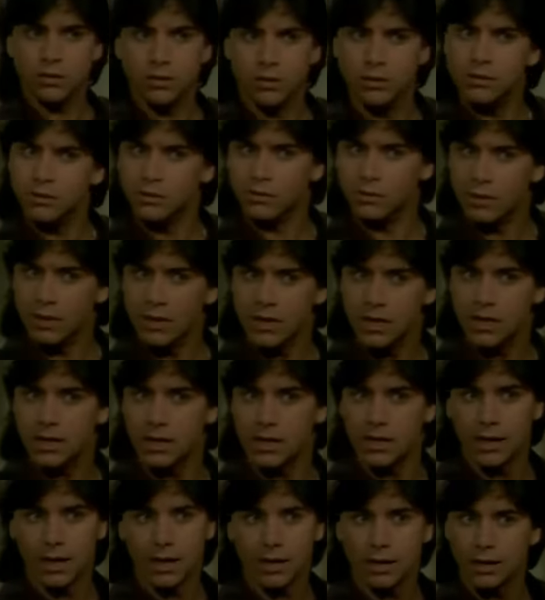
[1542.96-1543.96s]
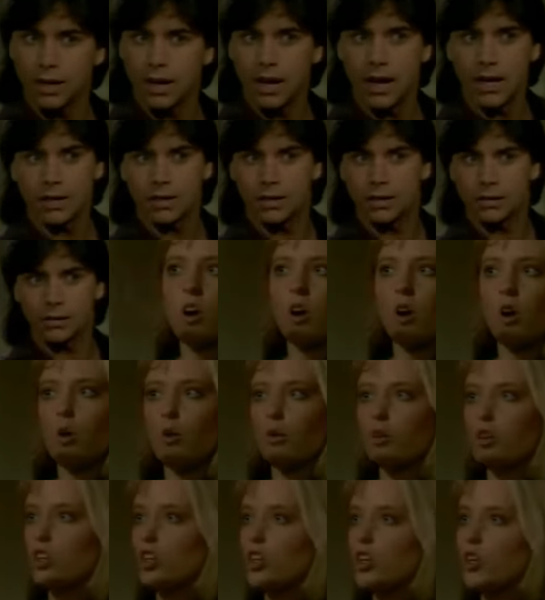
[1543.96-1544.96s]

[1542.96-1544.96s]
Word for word: You're way out of line here, no, girl.